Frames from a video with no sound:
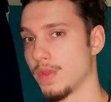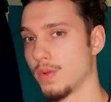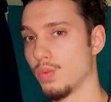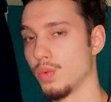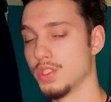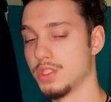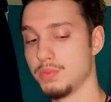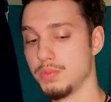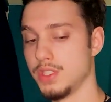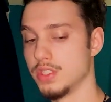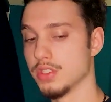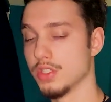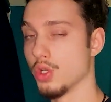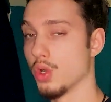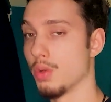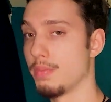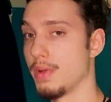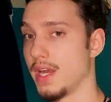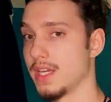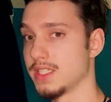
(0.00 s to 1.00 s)
which means that your
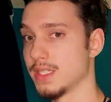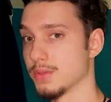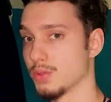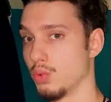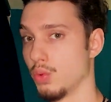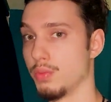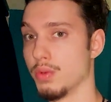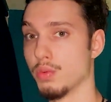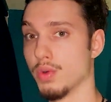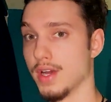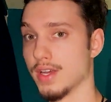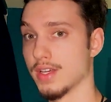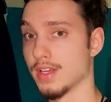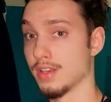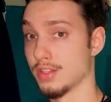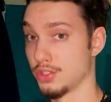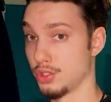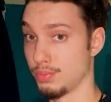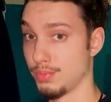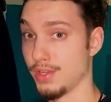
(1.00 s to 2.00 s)
biceps will be working
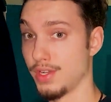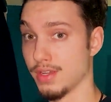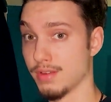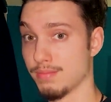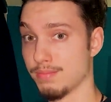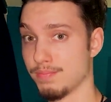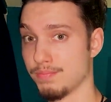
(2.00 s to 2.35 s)
because you're pulling.